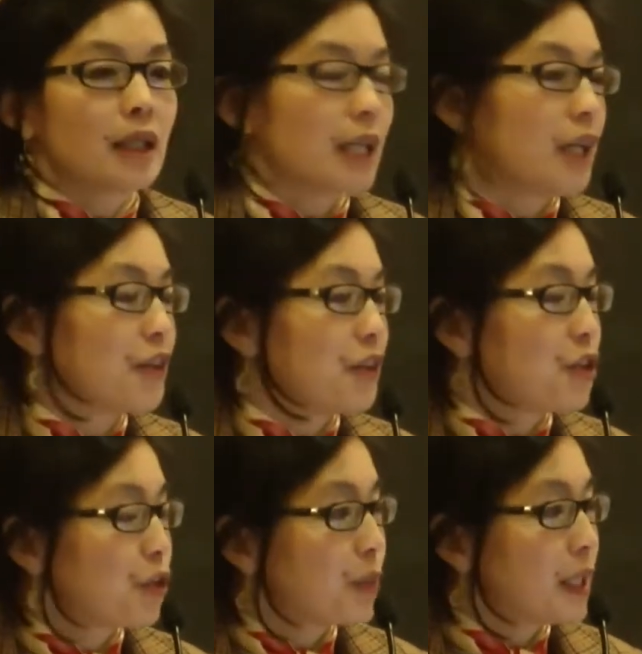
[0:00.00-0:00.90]
A lot of the
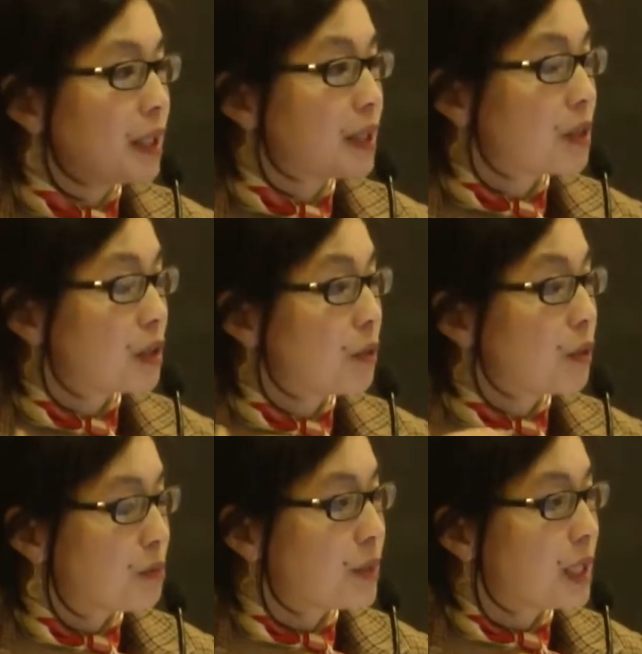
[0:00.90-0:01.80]
Europeans
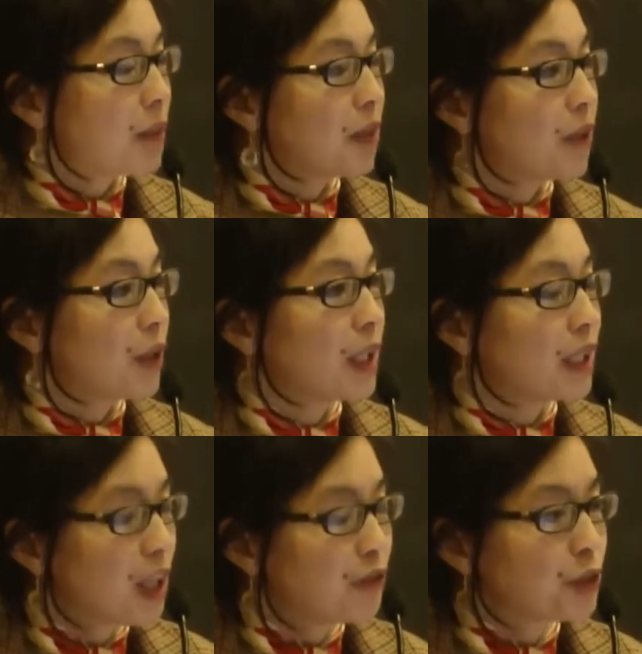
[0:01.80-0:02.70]
were becoming very
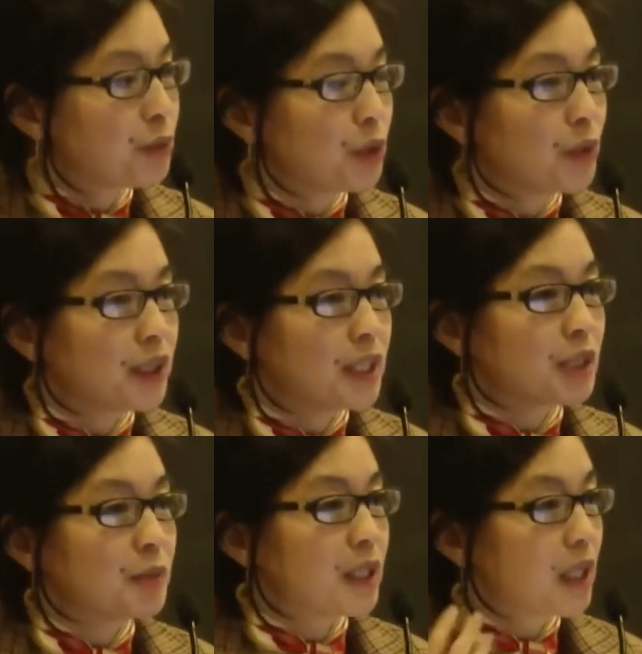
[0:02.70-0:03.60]
uncomfortable with
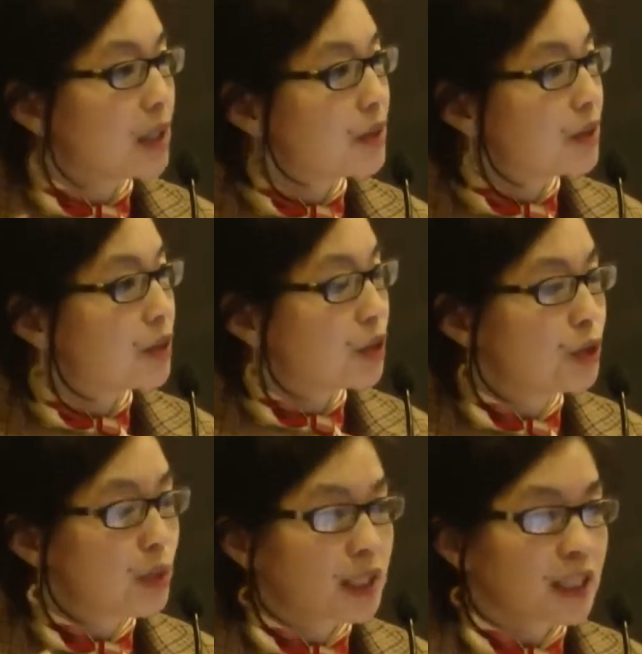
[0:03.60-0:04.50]
this because the
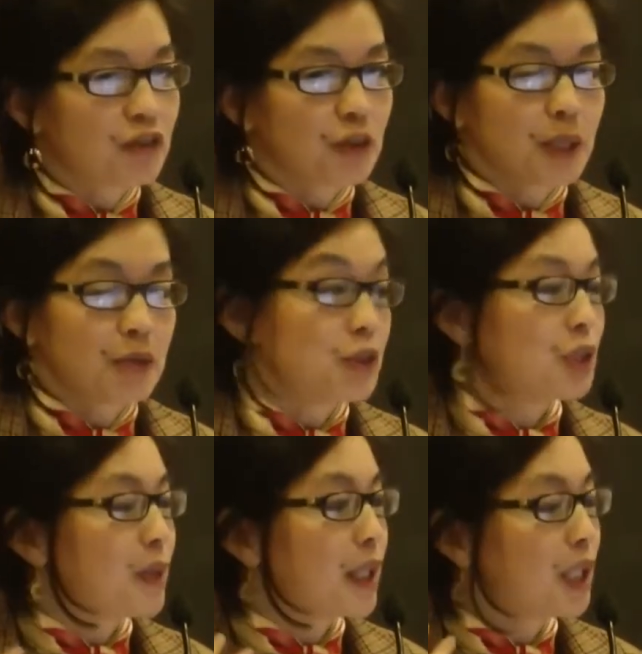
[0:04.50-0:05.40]
US government was
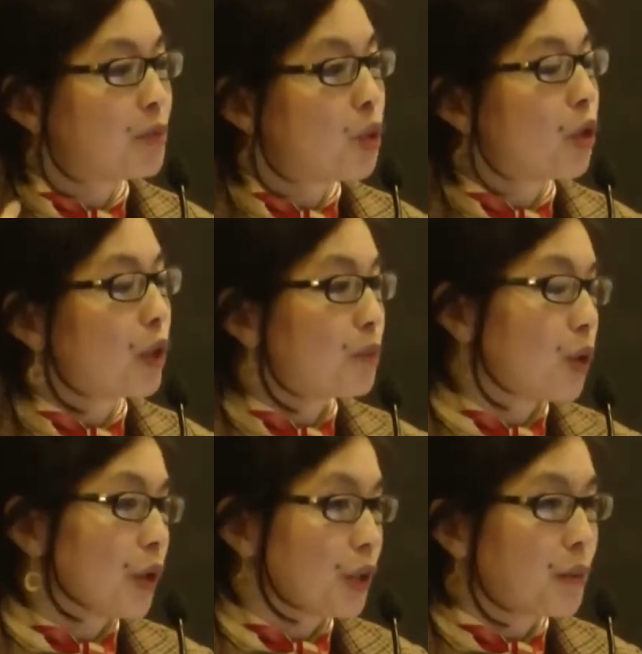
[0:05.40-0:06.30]
spending more and
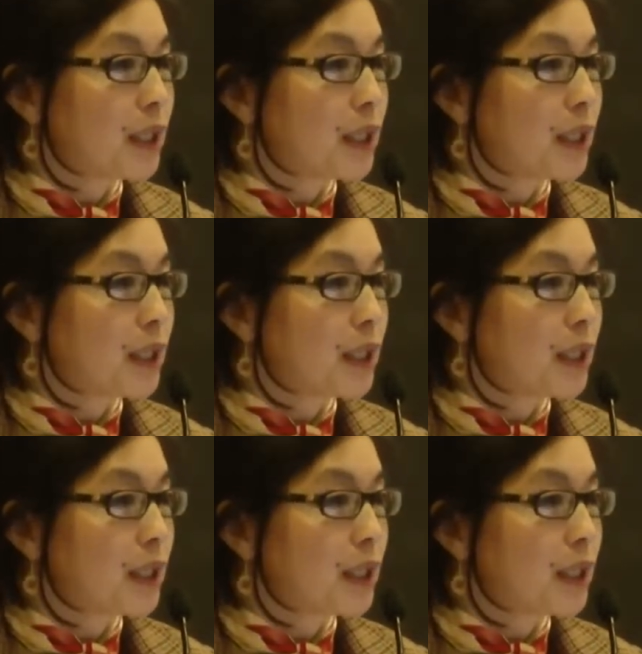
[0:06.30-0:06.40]
more on their